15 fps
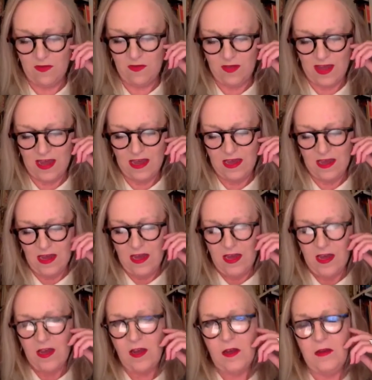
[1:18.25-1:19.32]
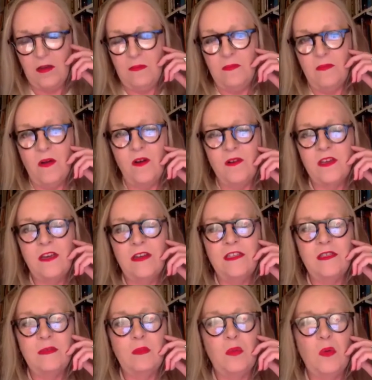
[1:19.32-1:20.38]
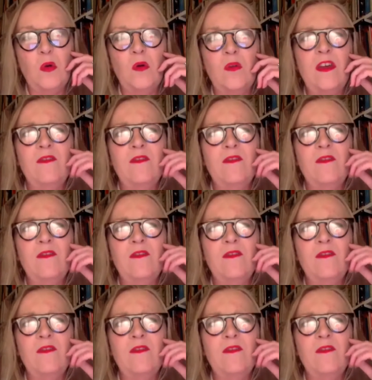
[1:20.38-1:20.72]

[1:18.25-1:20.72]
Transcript: for their um, ongoing support.